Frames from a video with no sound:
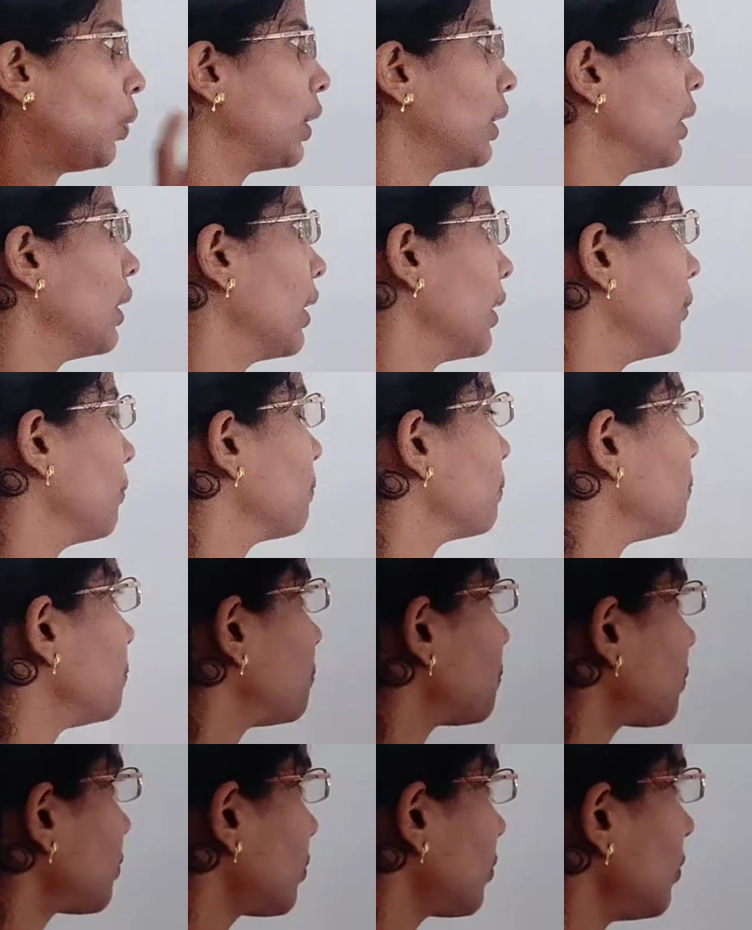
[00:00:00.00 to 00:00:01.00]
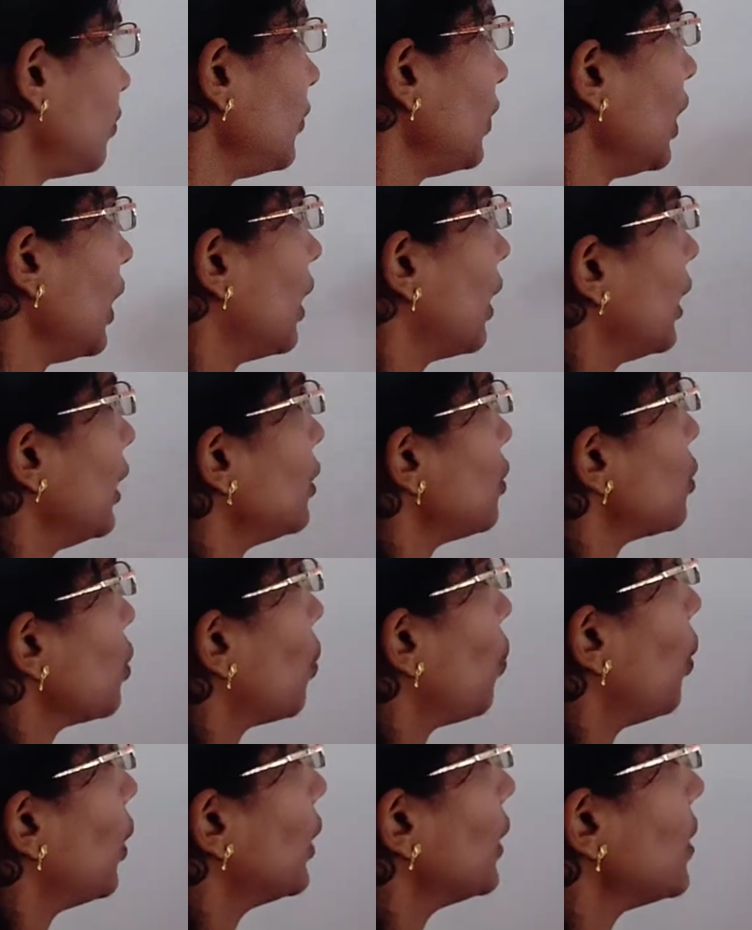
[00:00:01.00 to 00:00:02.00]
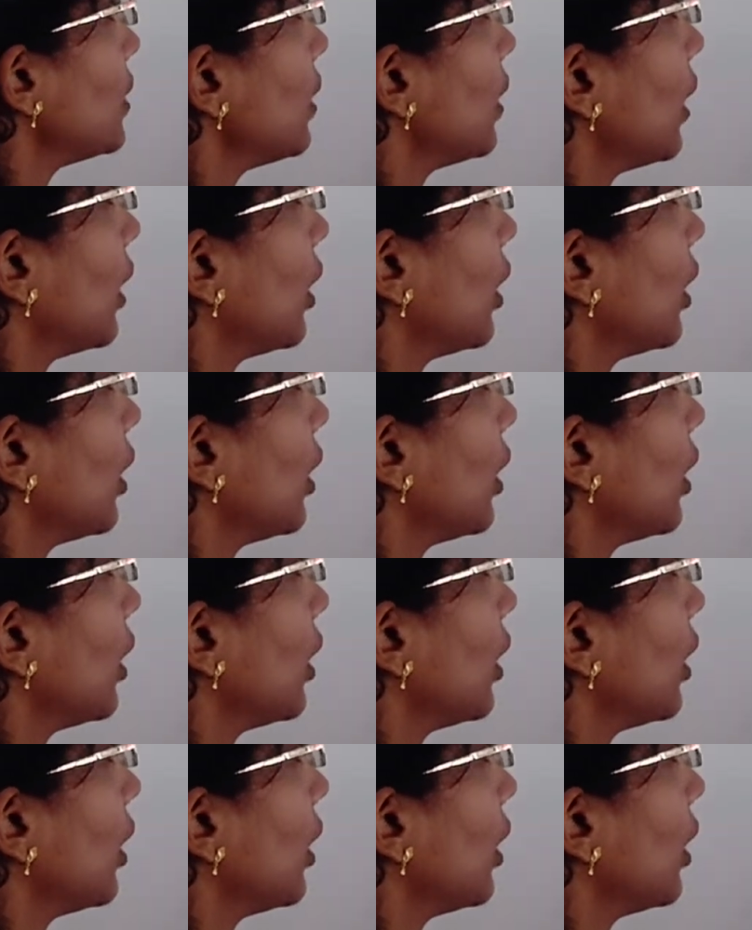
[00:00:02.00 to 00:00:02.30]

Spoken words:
one line. Right, so what is the